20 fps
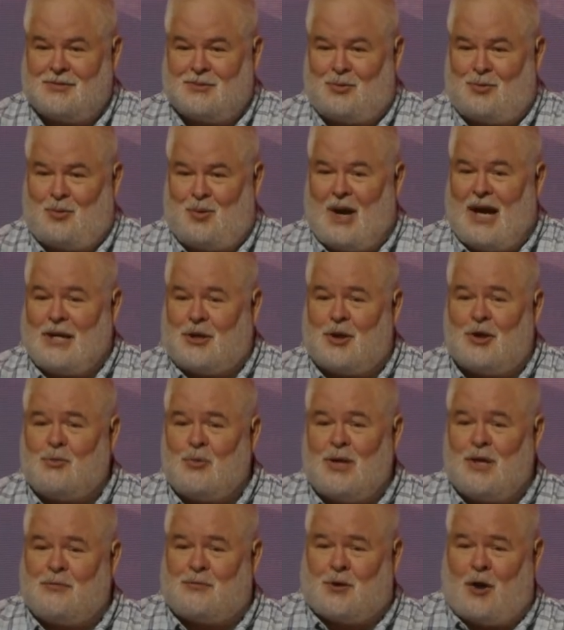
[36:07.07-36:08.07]
Why couldn't
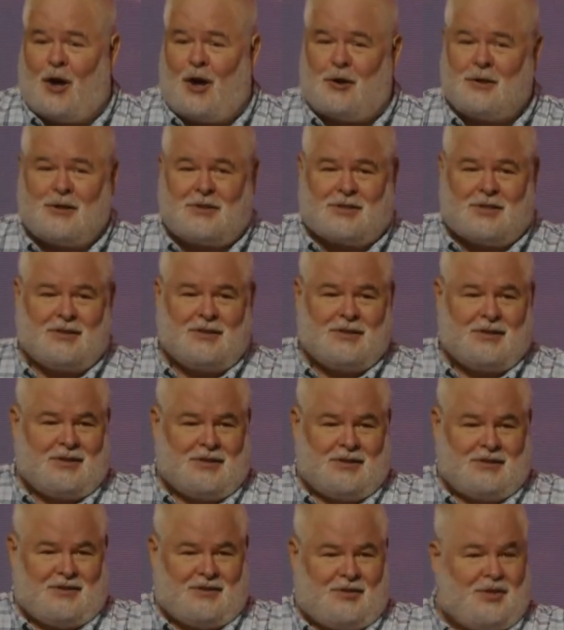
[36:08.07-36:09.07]
we have called it
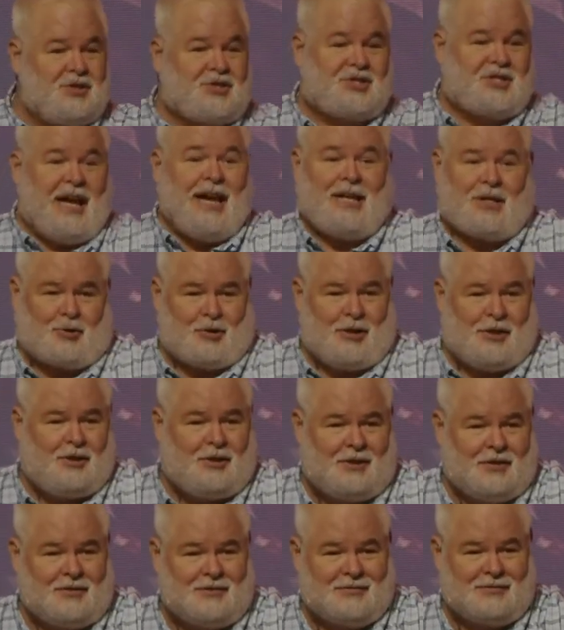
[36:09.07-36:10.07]
the sacred
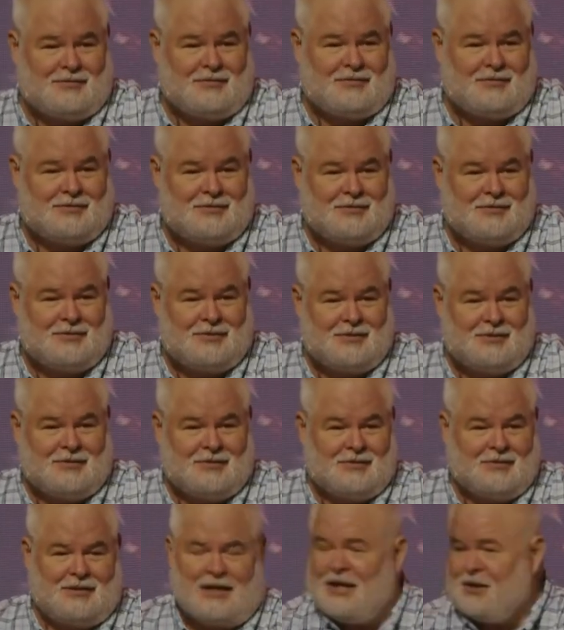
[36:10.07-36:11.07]

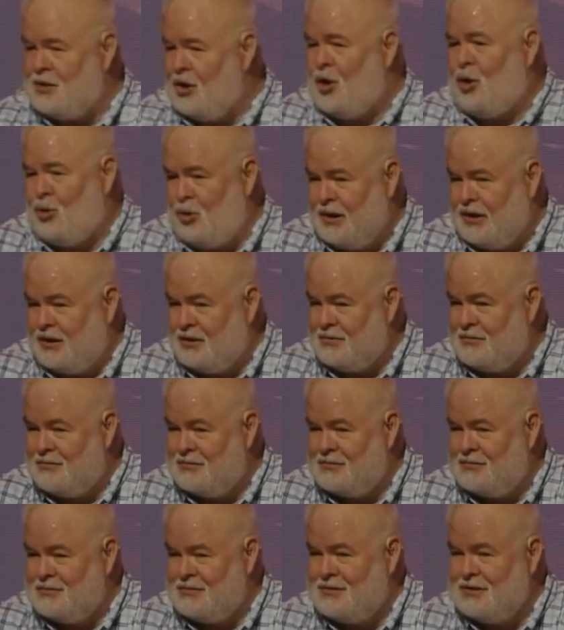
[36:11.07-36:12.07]
and the holy?
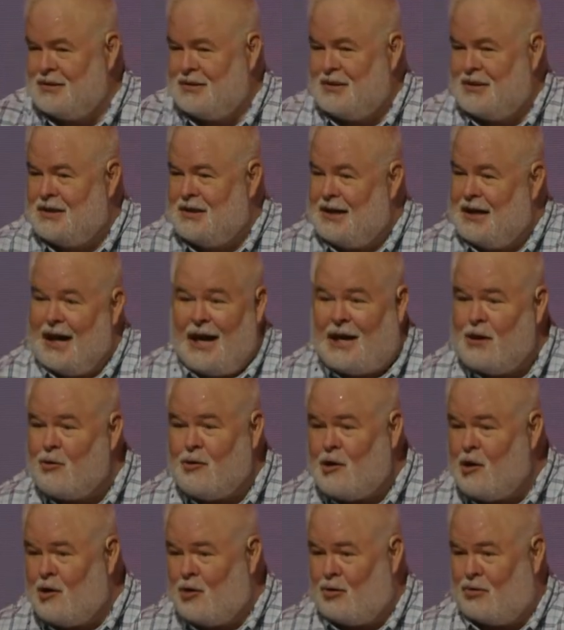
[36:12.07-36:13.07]
I don't
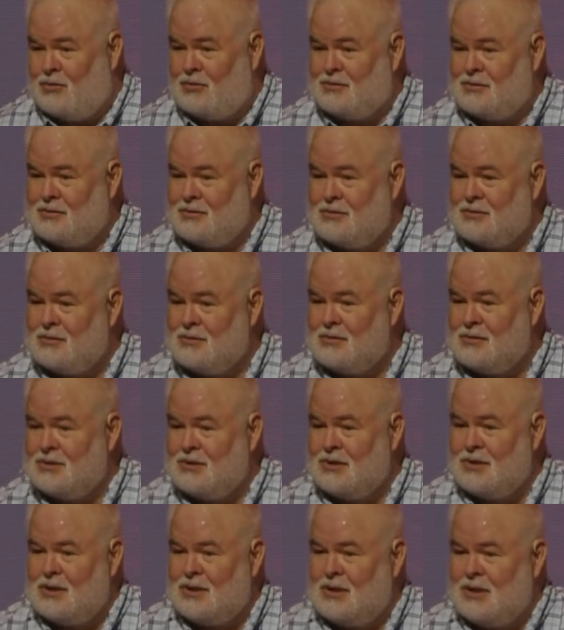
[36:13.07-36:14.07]
know.
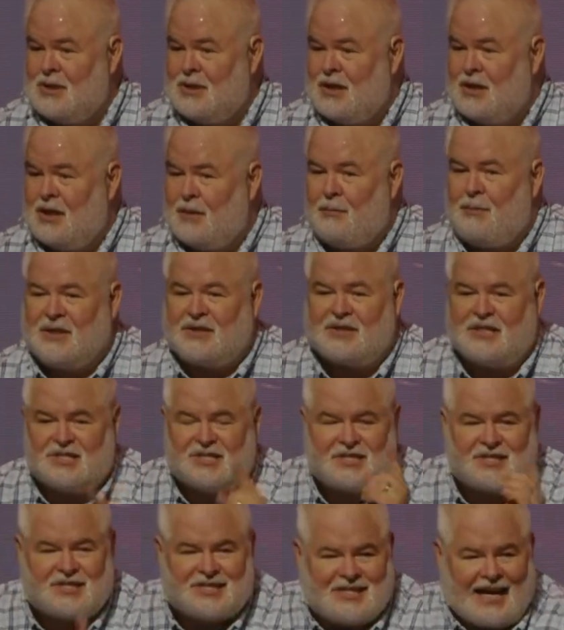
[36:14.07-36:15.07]
But the
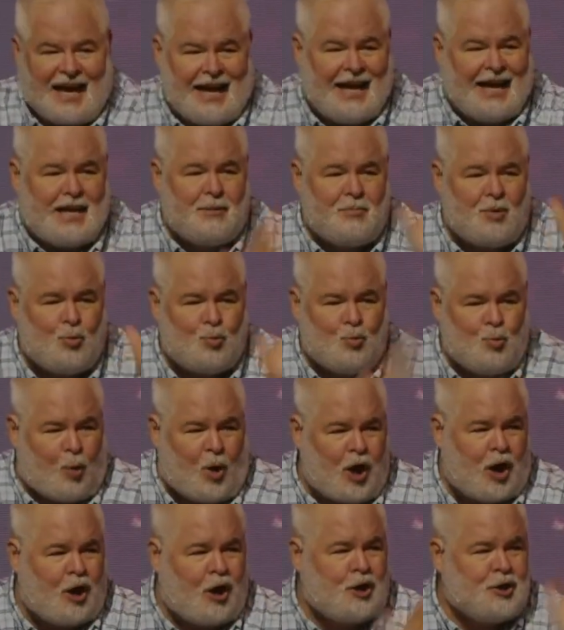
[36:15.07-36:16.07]
same
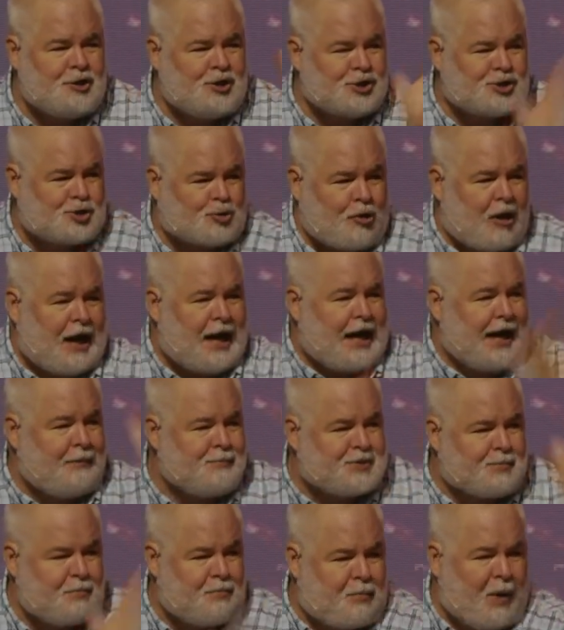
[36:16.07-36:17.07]
word
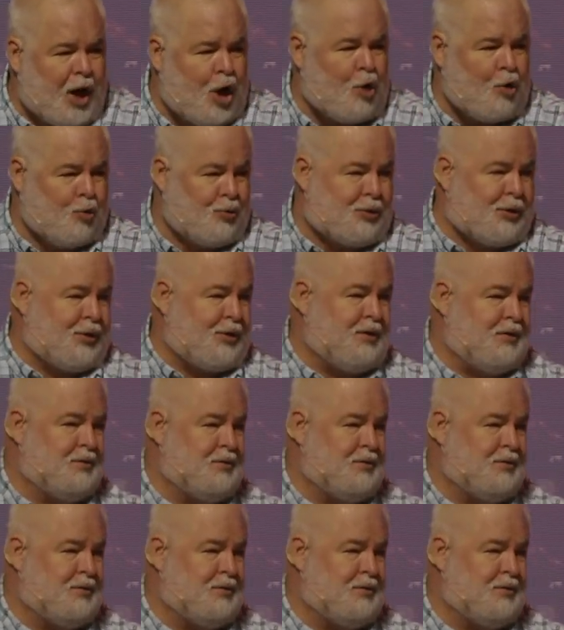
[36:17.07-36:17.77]
describes both.